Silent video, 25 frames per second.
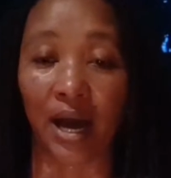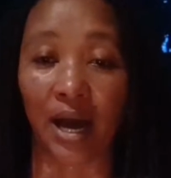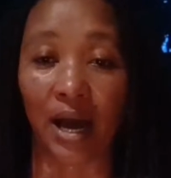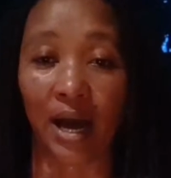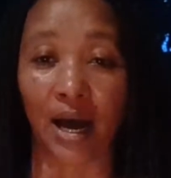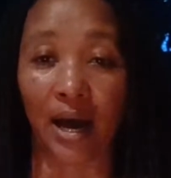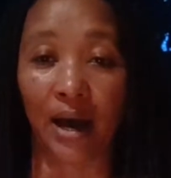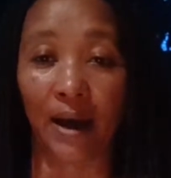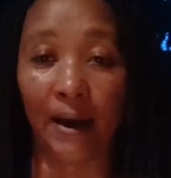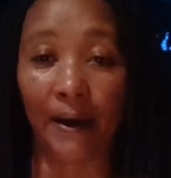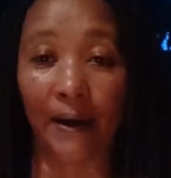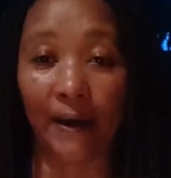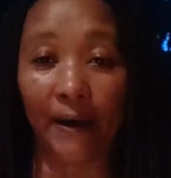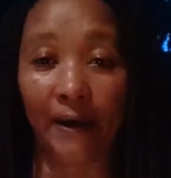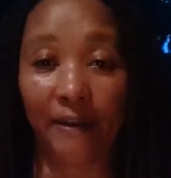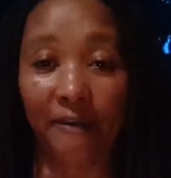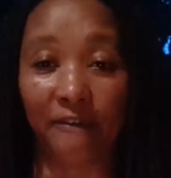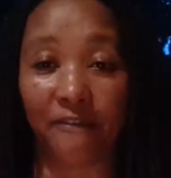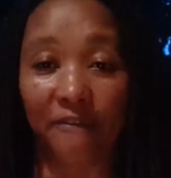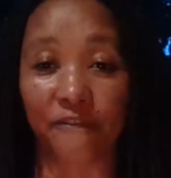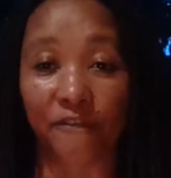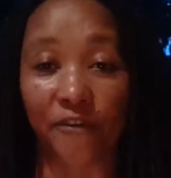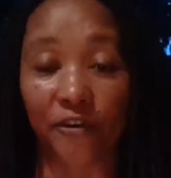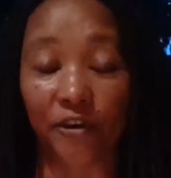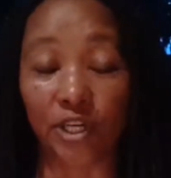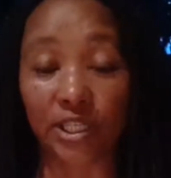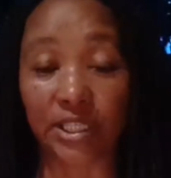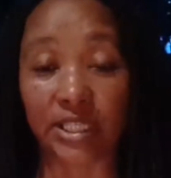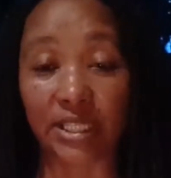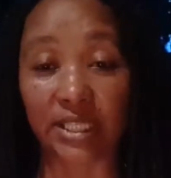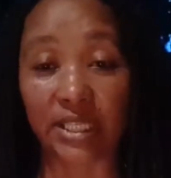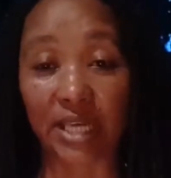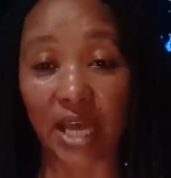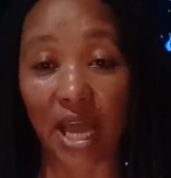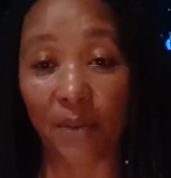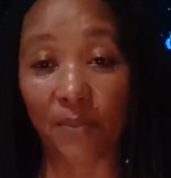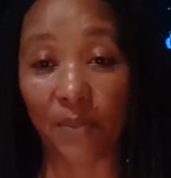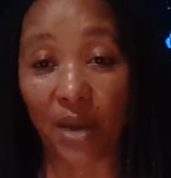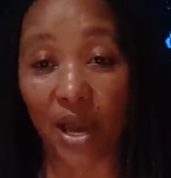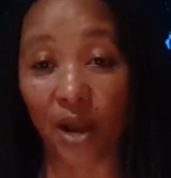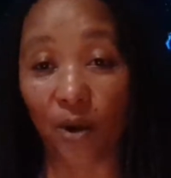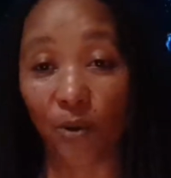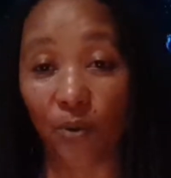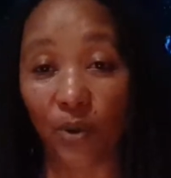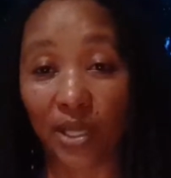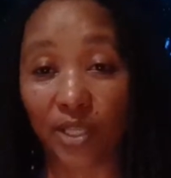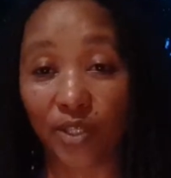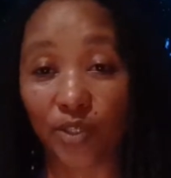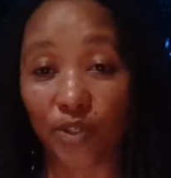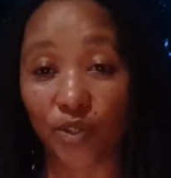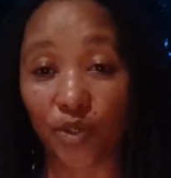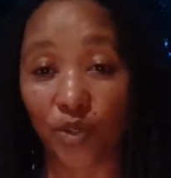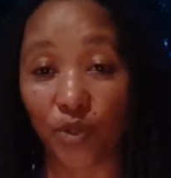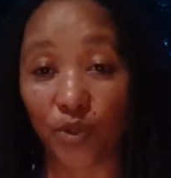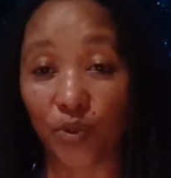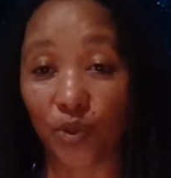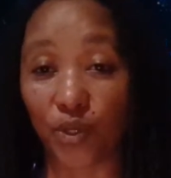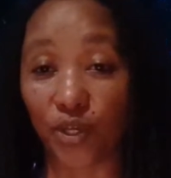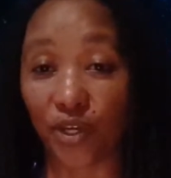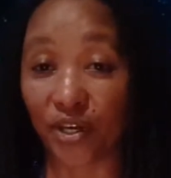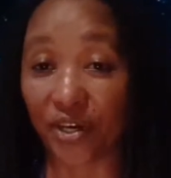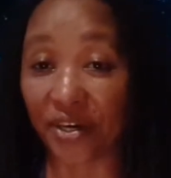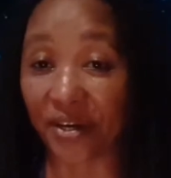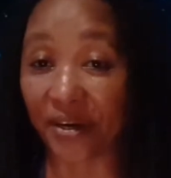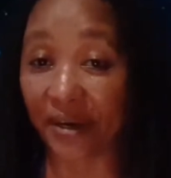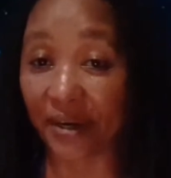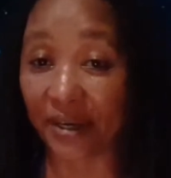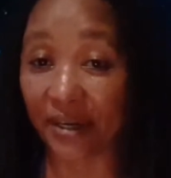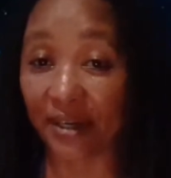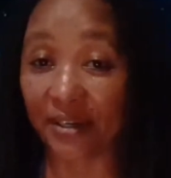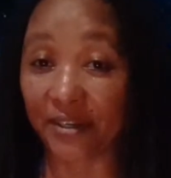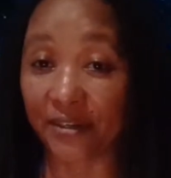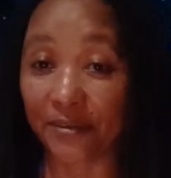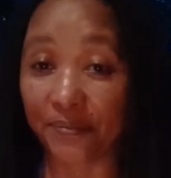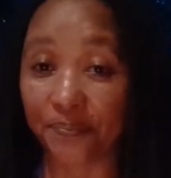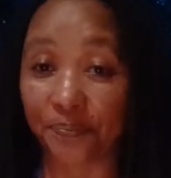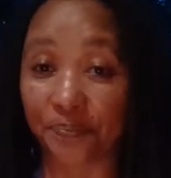The first time I went to New York